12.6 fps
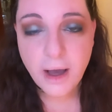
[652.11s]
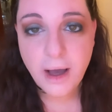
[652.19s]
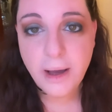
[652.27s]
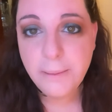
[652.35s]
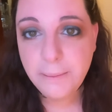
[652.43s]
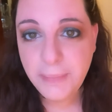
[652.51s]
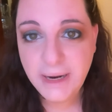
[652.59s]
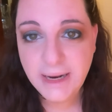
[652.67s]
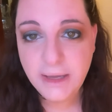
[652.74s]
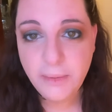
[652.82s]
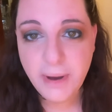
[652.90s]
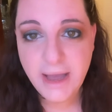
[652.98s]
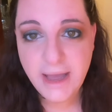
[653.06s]
But
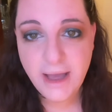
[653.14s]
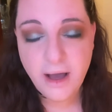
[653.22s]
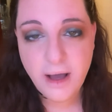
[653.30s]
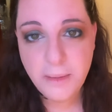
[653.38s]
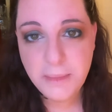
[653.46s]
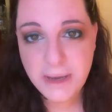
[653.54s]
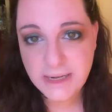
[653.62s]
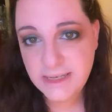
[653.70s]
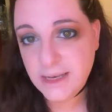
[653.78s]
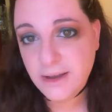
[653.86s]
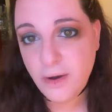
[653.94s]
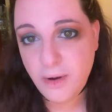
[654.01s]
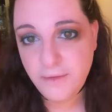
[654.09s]
anyway, it
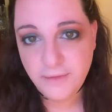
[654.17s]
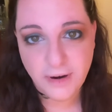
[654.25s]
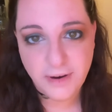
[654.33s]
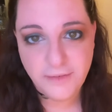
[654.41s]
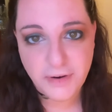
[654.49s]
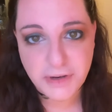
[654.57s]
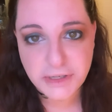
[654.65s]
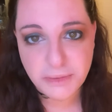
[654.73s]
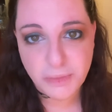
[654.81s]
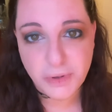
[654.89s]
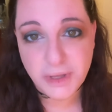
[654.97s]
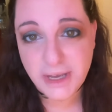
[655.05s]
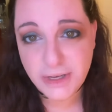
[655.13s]
did go on very
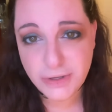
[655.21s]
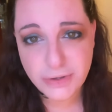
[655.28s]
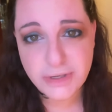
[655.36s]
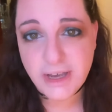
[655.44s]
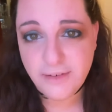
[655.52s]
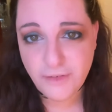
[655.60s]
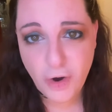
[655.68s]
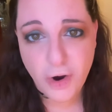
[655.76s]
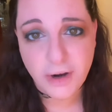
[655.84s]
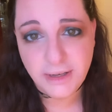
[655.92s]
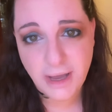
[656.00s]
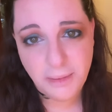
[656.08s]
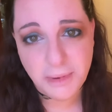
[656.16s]
smoothly. I usually have a
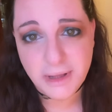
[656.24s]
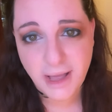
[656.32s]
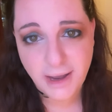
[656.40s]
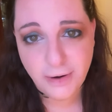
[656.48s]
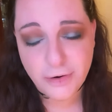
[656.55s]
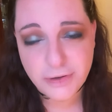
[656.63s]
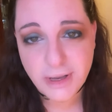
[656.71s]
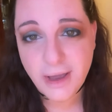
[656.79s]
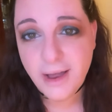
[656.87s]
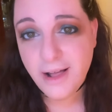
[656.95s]
hard time with liners.